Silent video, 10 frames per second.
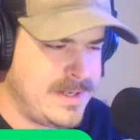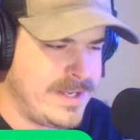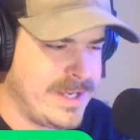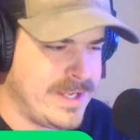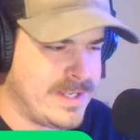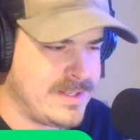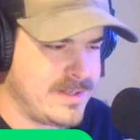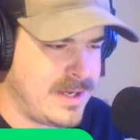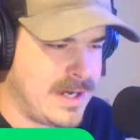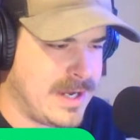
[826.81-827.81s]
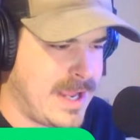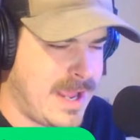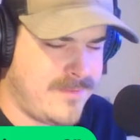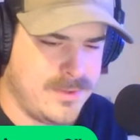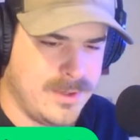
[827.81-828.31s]
And I
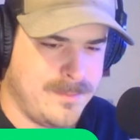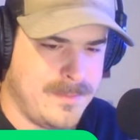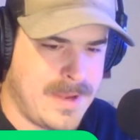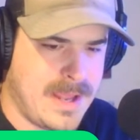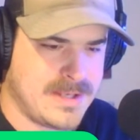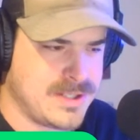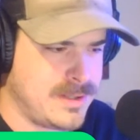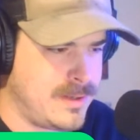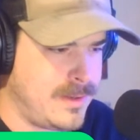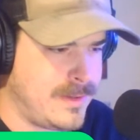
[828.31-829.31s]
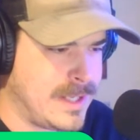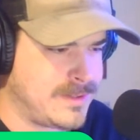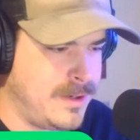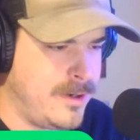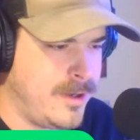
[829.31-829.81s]
have to imagine
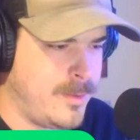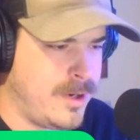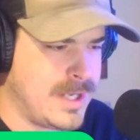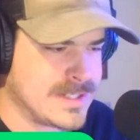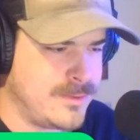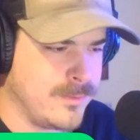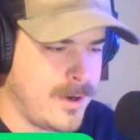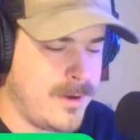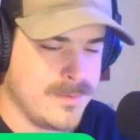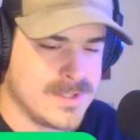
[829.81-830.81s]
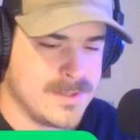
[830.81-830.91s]
that their number has grown.